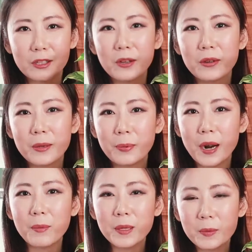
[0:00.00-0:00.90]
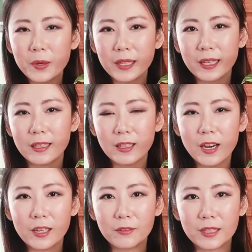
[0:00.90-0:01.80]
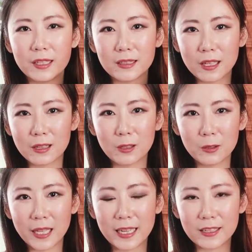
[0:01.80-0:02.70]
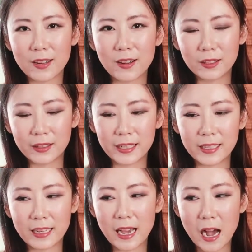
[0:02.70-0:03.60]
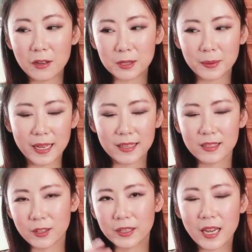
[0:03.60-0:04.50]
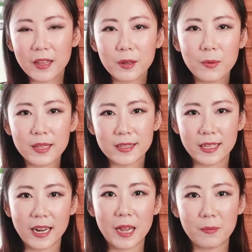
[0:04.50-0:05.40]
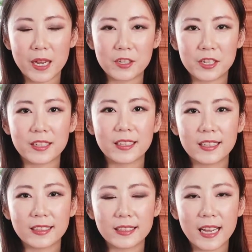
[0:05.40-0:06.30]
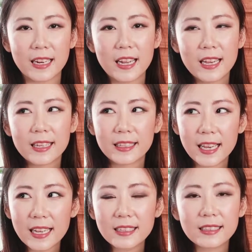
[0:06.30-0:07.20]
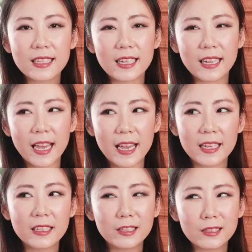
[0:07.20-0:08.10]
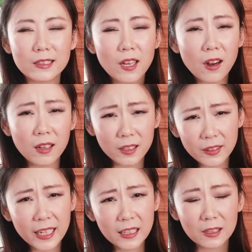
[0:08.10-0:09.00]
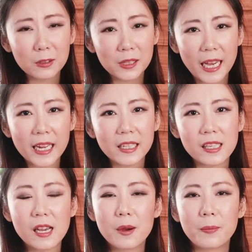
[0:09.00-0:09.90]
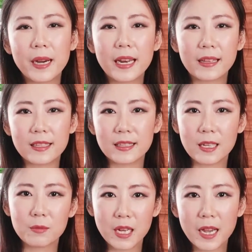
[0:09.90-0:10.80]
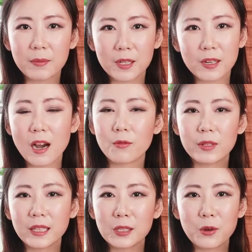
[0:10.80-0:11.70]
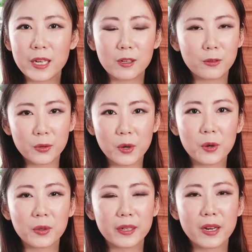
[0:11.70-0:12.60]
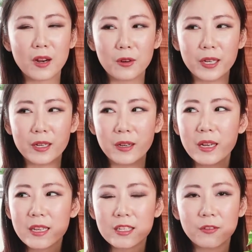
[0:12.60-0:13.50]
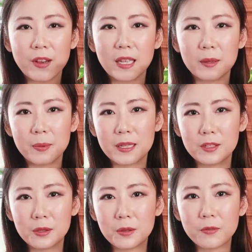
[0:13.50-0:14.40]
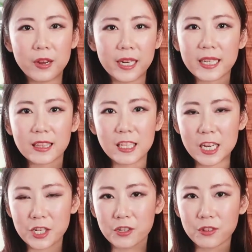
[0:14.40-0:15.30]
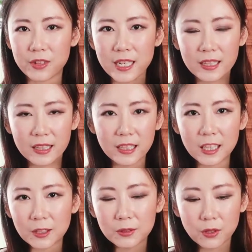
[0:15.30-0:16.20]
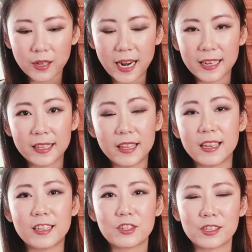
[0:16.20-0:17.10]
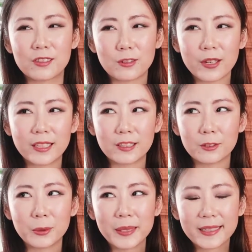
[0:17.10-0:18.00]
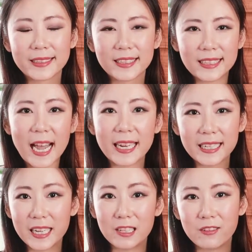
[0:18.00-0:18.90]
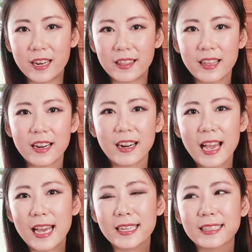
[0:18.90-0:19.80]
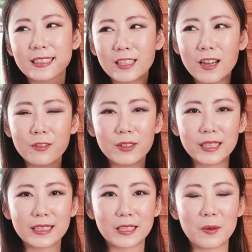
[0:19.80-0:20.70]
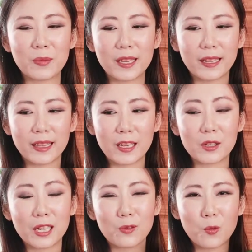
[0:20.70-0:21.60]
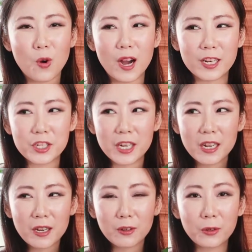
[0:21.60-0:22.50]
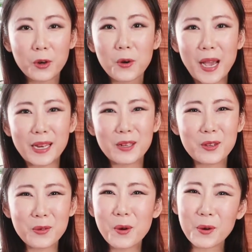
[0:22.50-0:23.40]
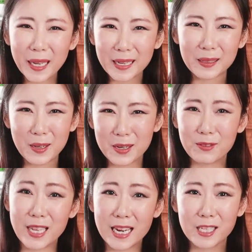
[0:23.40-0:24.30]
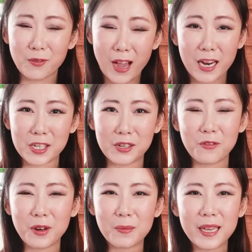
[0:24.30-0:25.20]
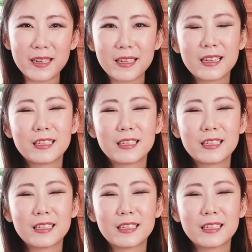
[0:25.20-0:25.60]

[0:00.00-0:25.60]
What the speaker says: So the problem with a lot of these low light tolerant houseplants, or the other ones that I mentioned, is that yes, they can tolerate low light, but at the same time, they're not really going to grow. They're not going to develop into very lush green leaves or anything. It's just going to stagnate right there. And it's not really something that you can watch grow, and you won't get a lot of satisfaction from it.